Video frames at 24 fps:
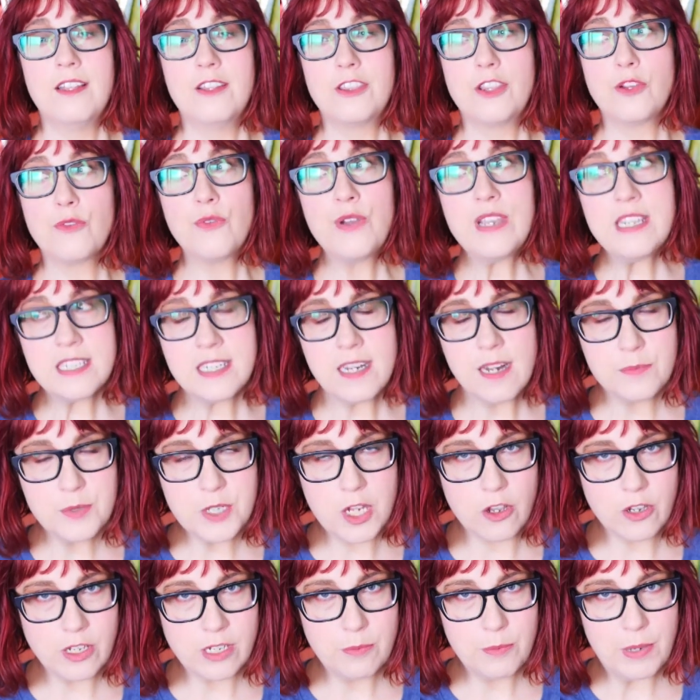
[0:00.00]
The reason I'm
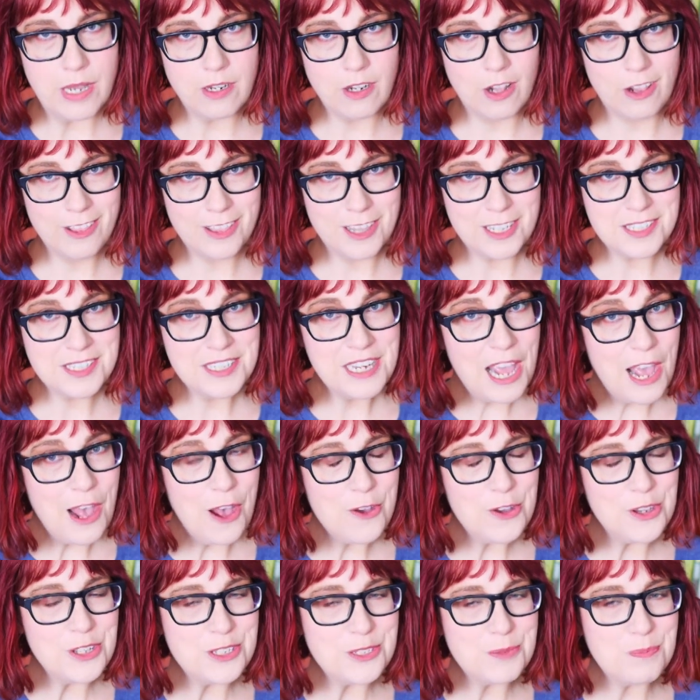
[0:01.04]
talking about all of this
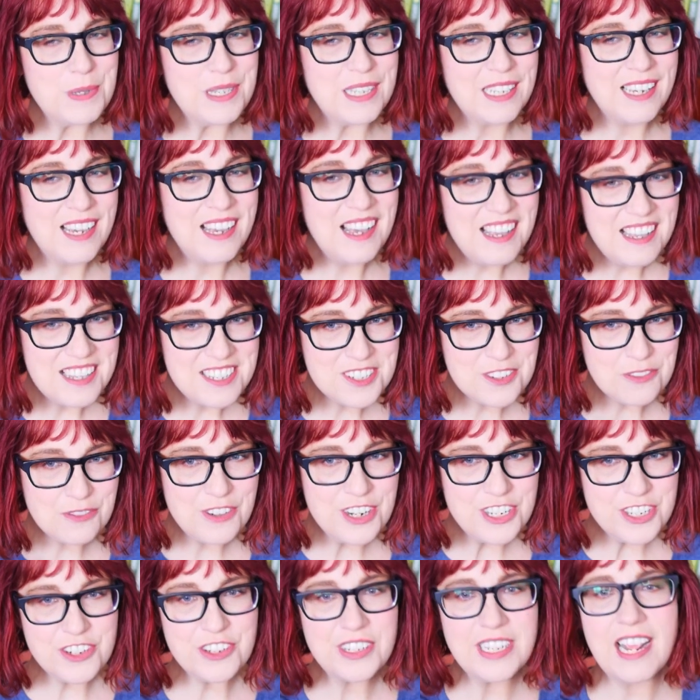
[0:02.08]
now is because
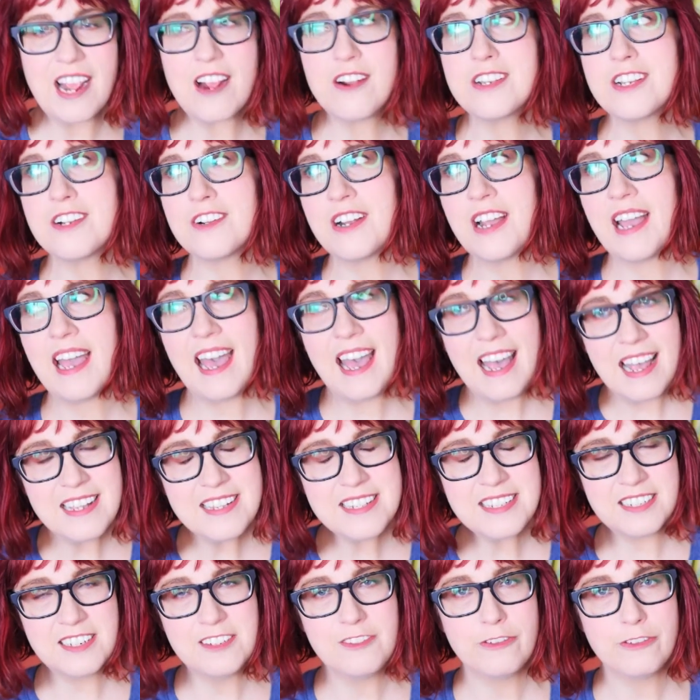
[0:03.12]
Richard Carrier
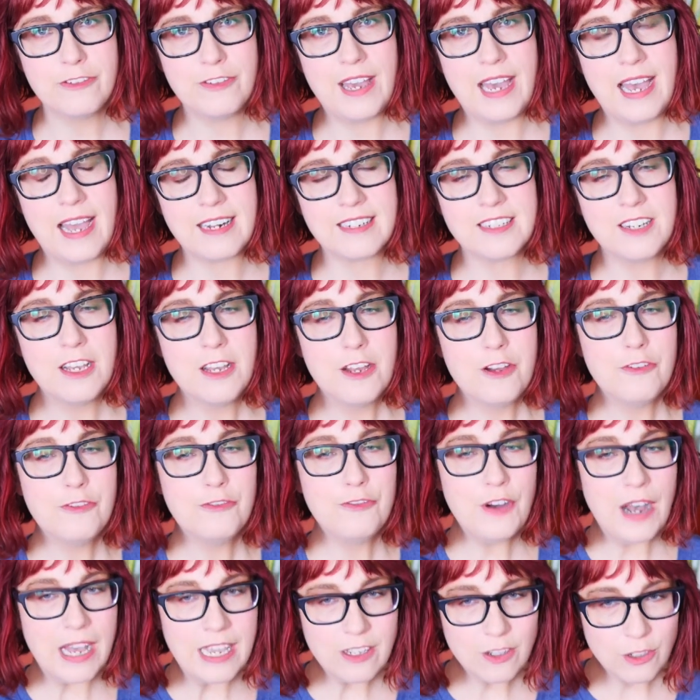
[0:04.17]
has, in fact,
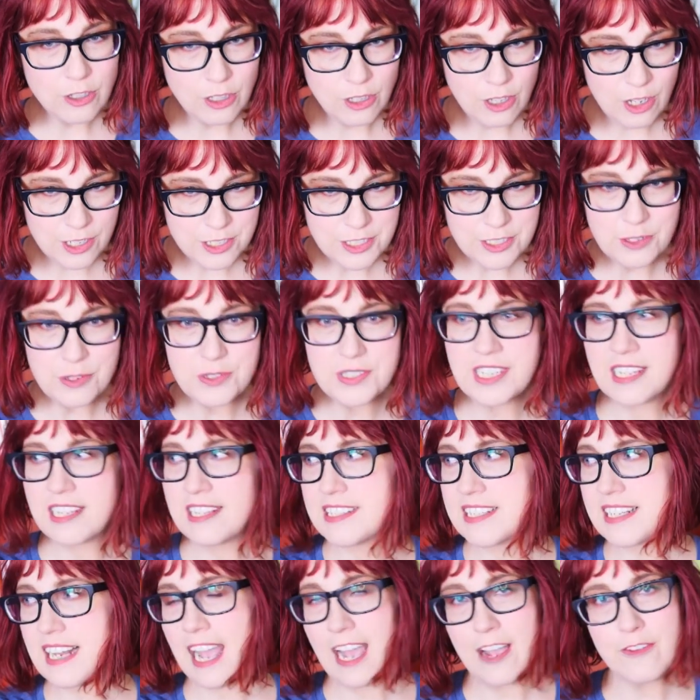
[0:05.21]
filed lawsuits
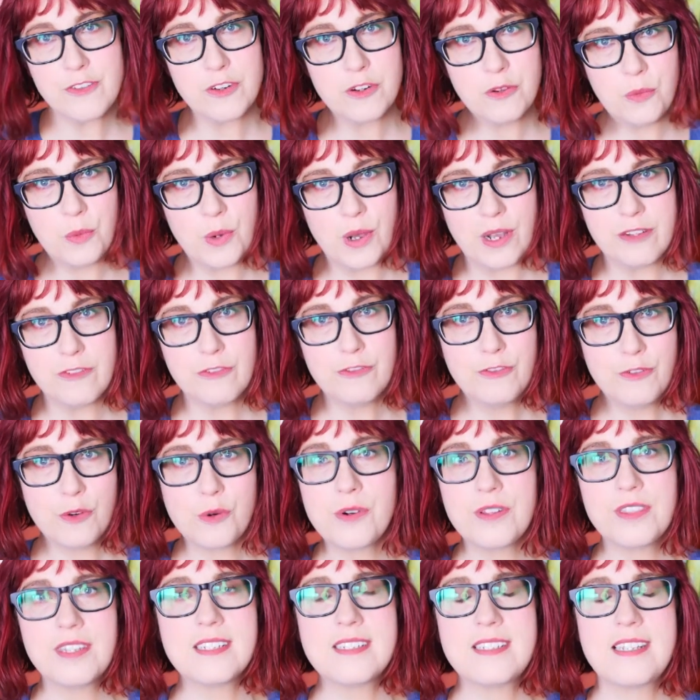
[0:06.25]
against everyone
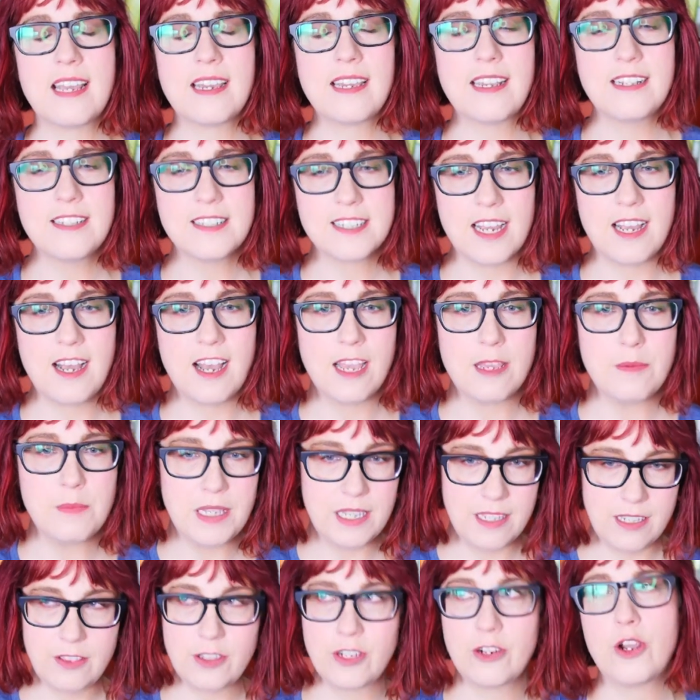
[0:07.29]
for the second time
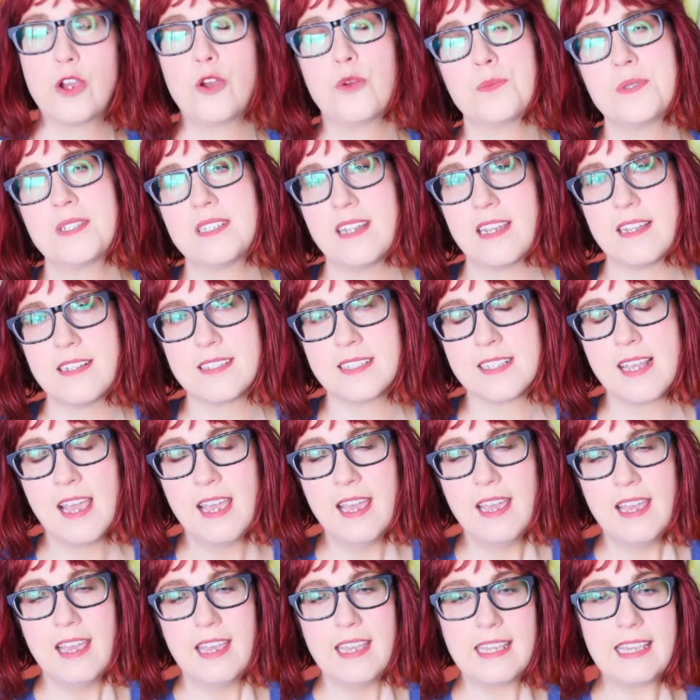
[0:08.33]
in their home states.
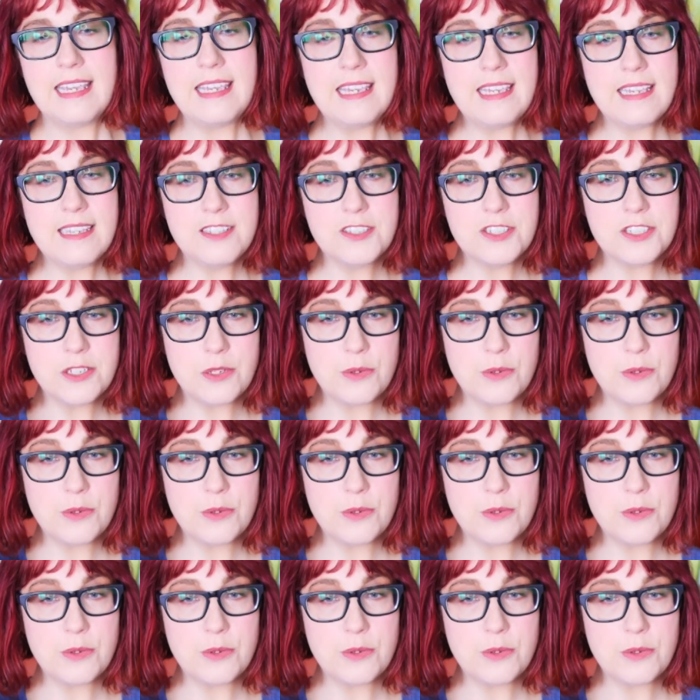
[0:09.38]
He is